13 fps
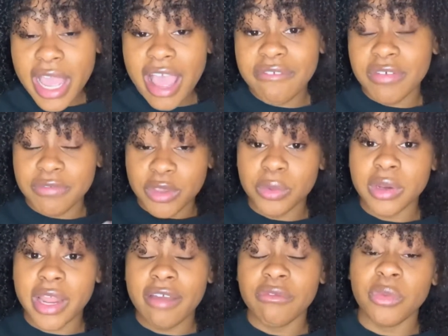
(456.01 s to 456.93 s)
if you would
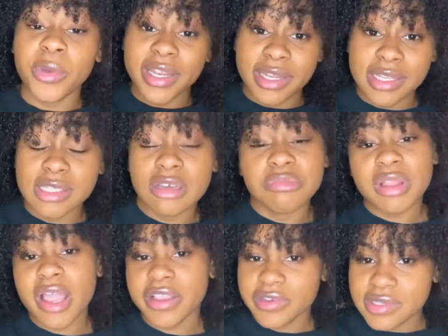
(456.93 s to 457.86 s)
have waited to apply
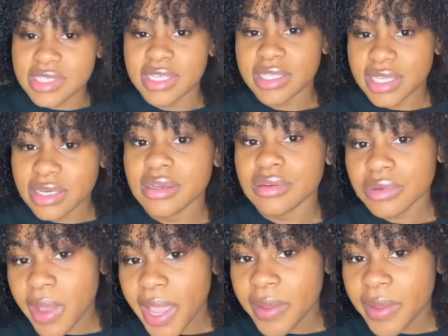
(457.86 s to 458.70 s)
your sealant, okay?